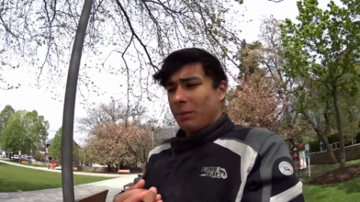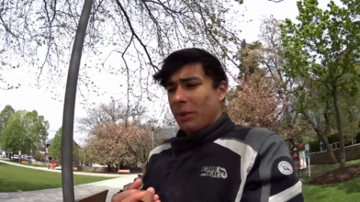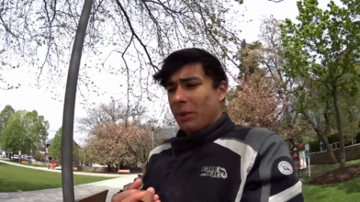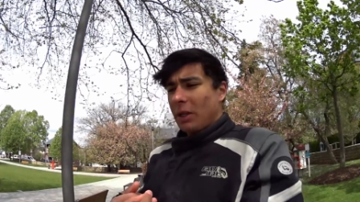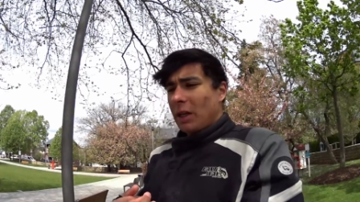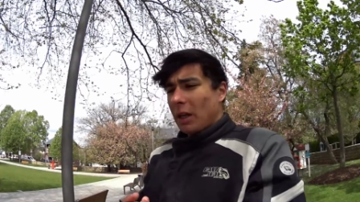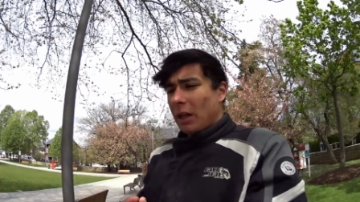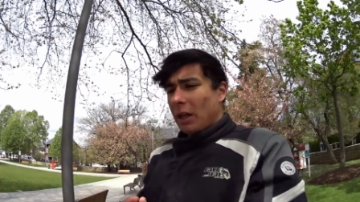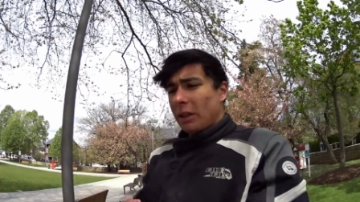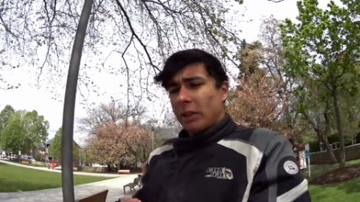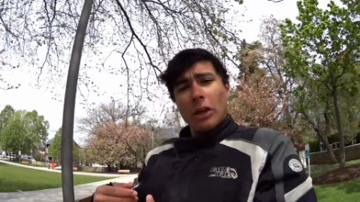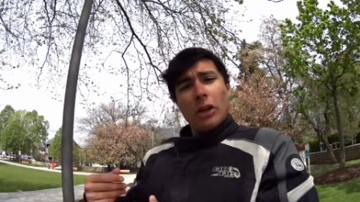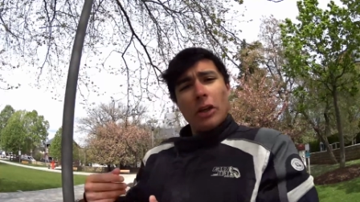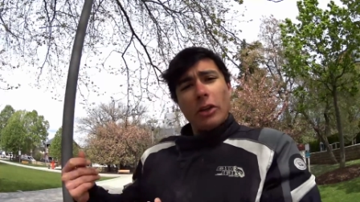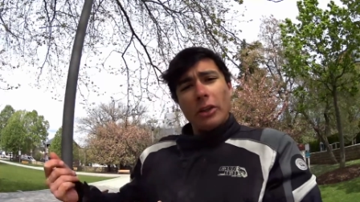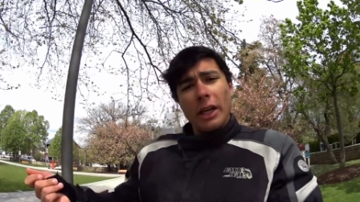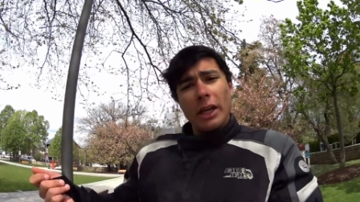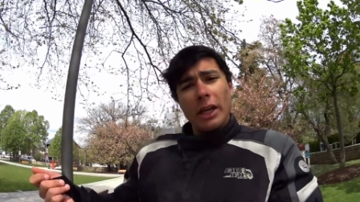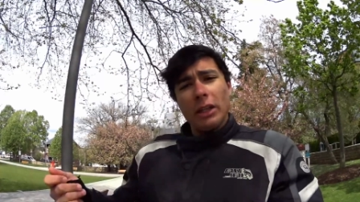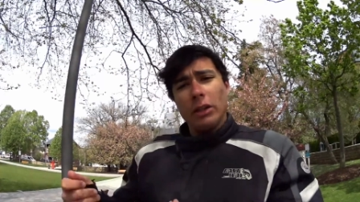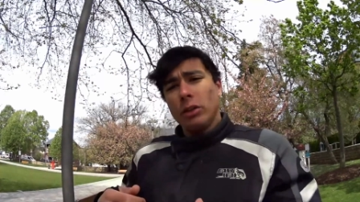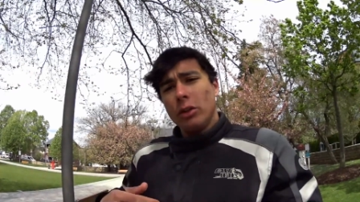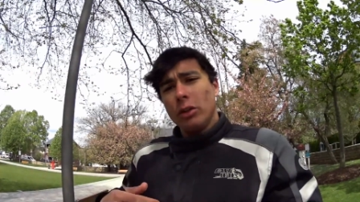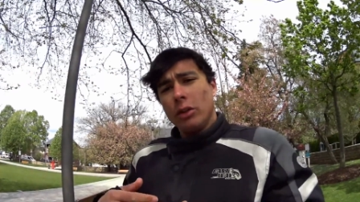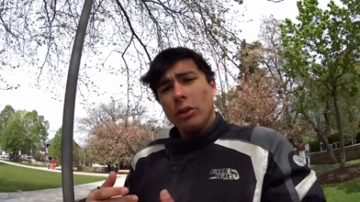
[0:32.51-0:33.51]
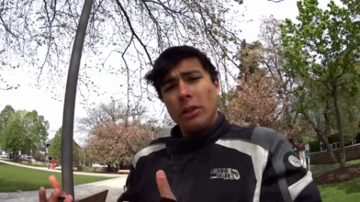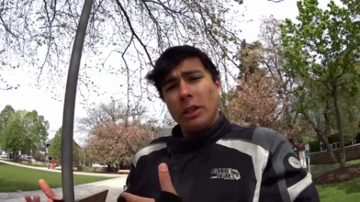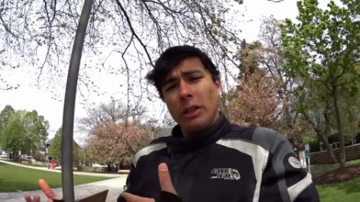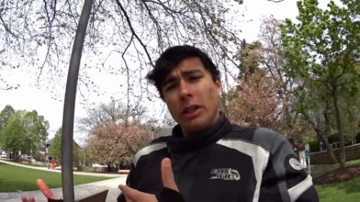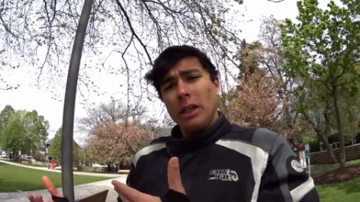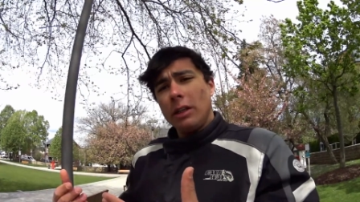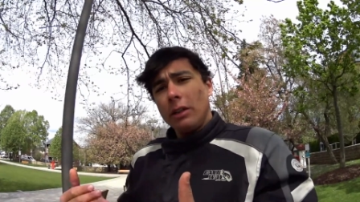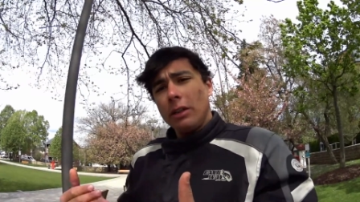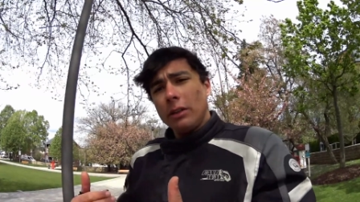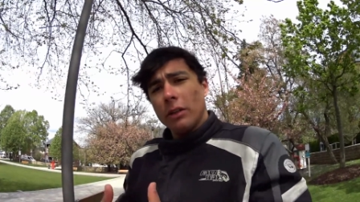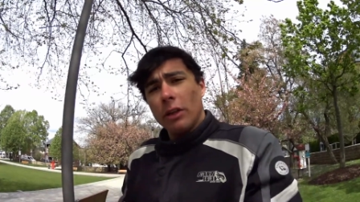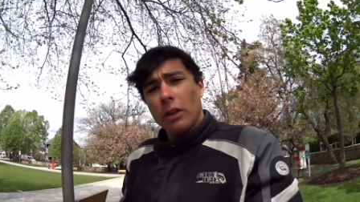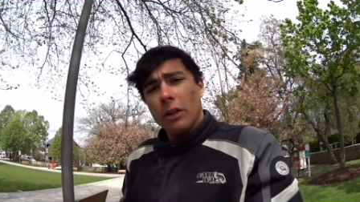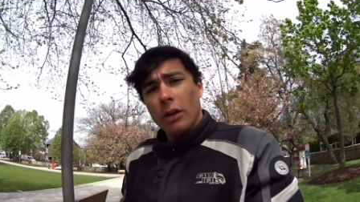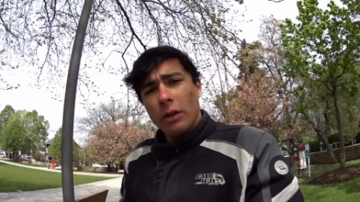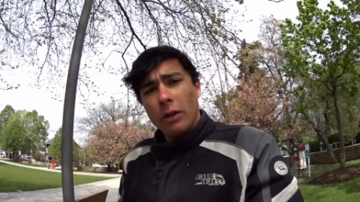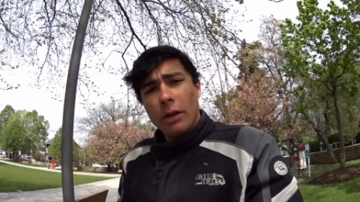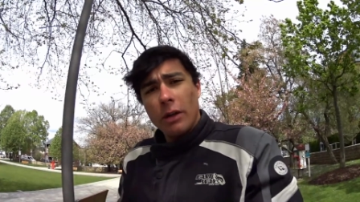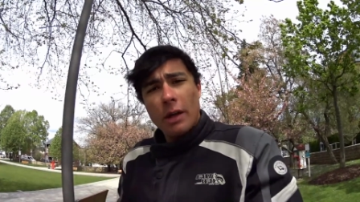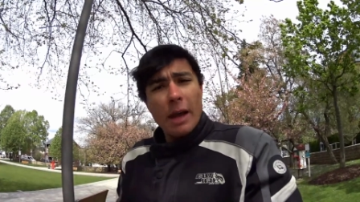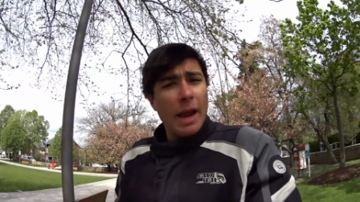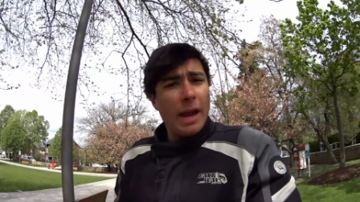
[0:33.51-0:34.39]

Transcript: be like, okay, do you need uh,